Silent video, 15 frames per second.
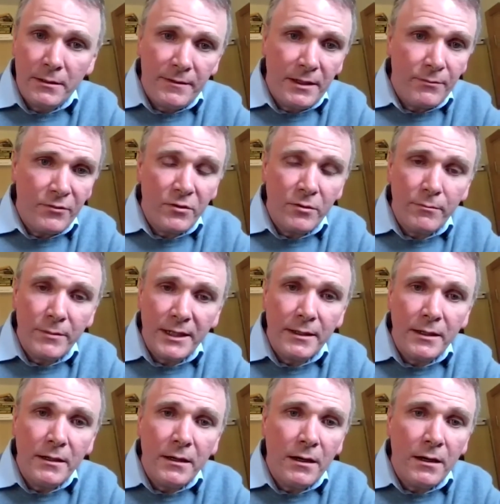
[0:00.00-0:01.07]
seems to
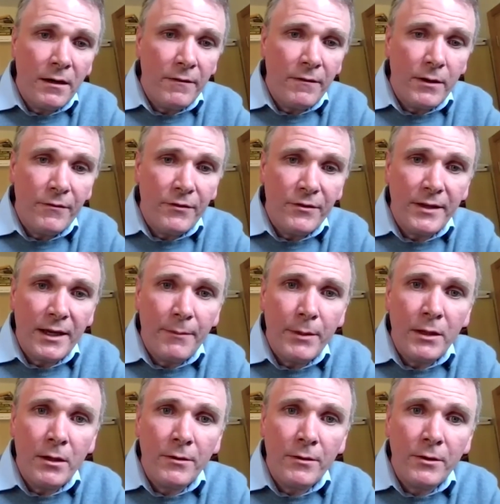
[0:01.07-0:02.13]
me, of
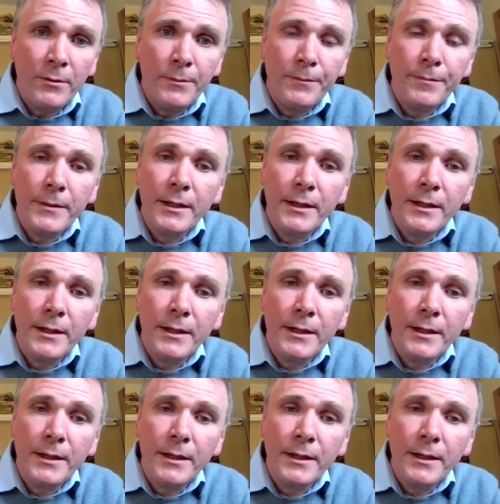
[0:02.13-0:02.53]
same and other,